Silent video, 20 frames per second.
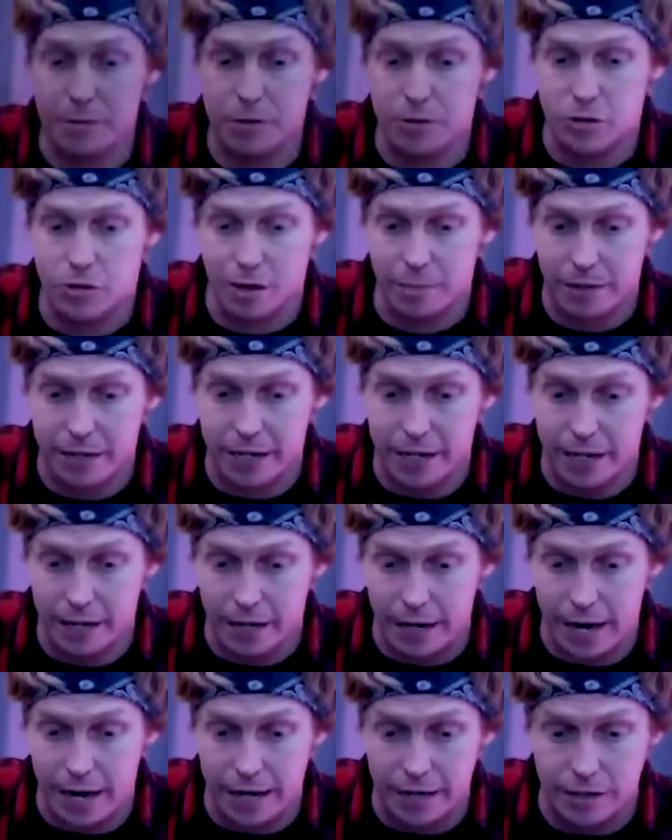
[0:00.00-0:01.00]
up his drum
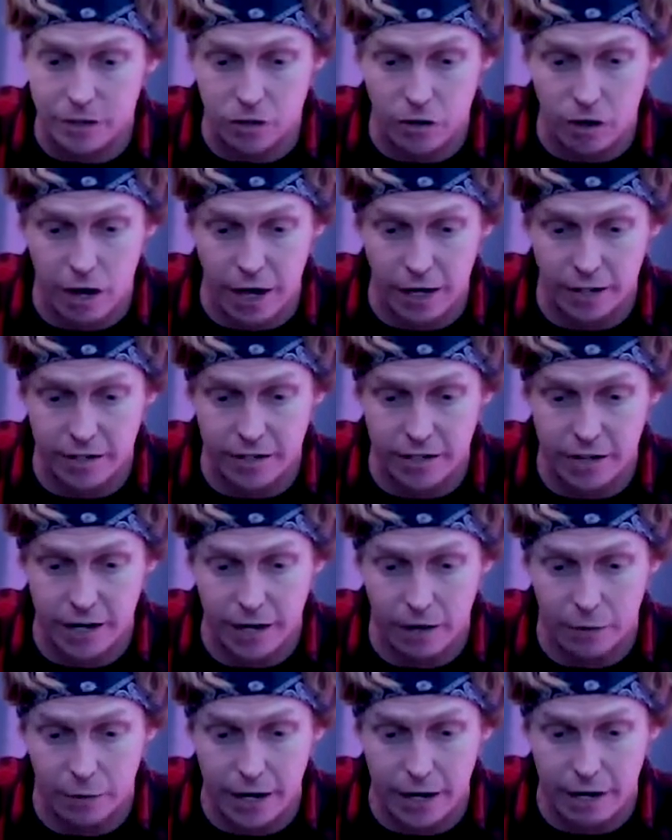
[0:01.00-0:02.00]
kit, and he's trying to
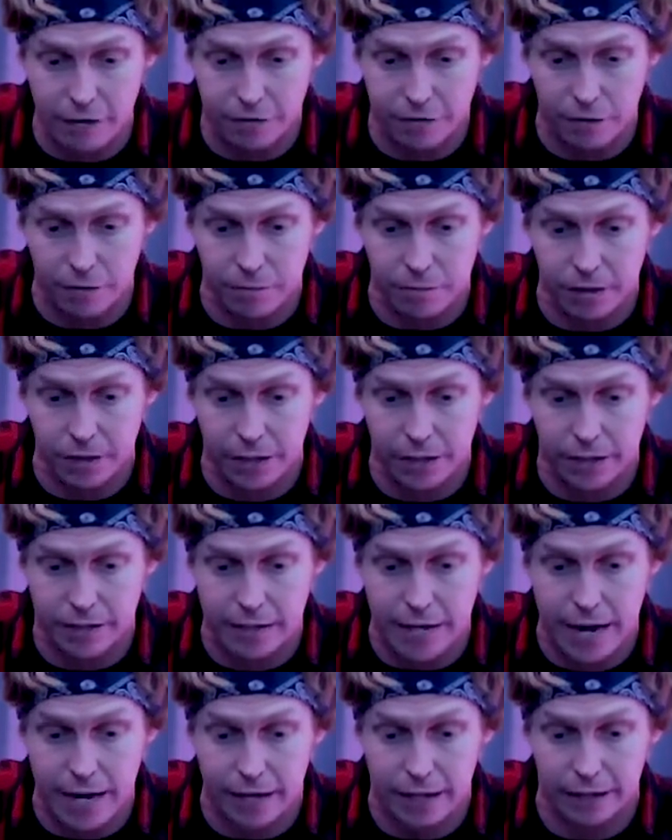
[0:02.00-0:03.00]
stay away from the
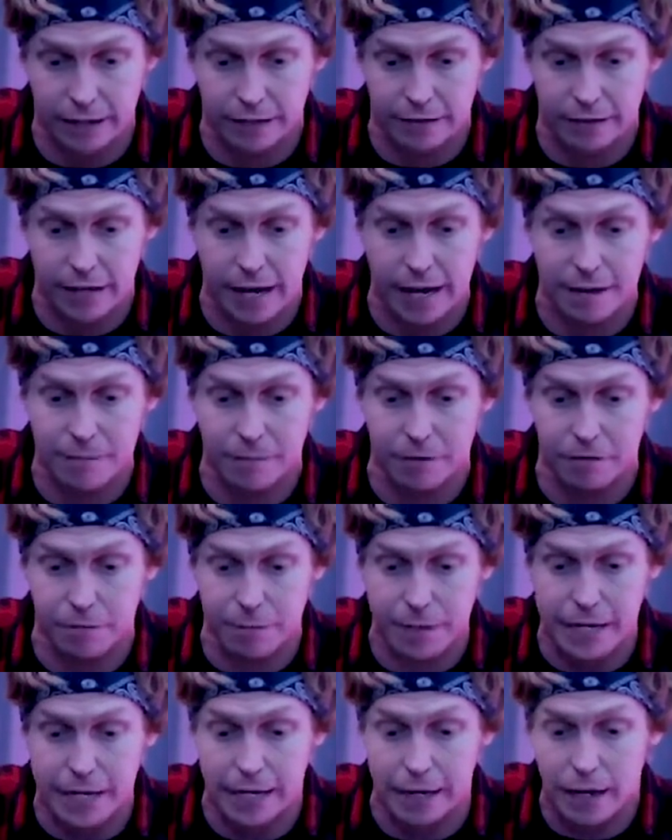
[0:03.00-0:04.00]
tech and time of
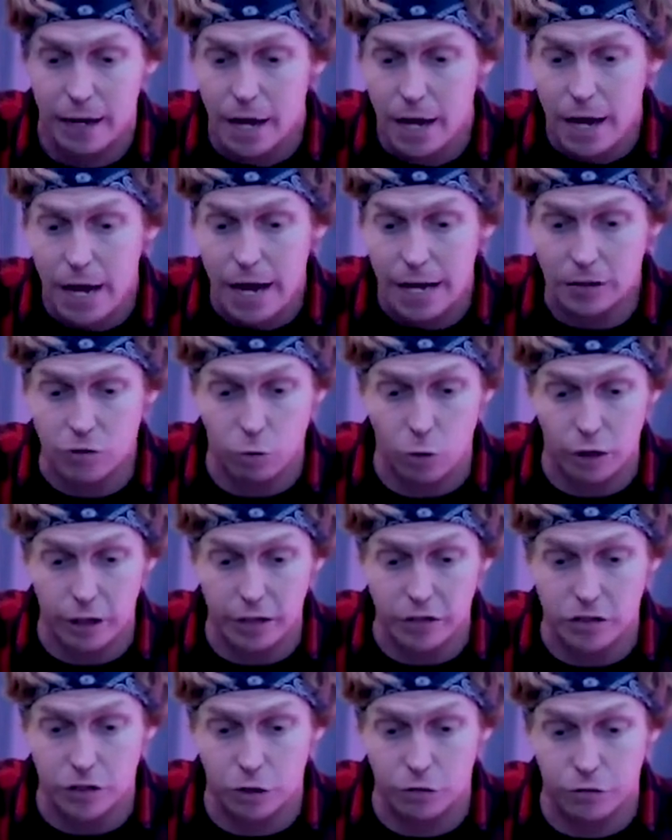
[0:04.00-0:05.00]
being. It's
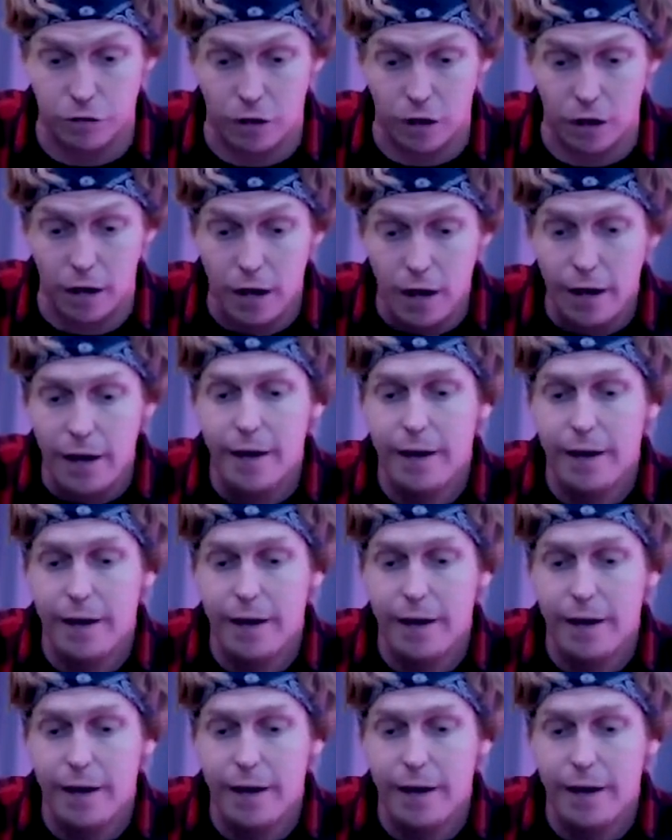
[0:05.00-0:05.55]
working so far.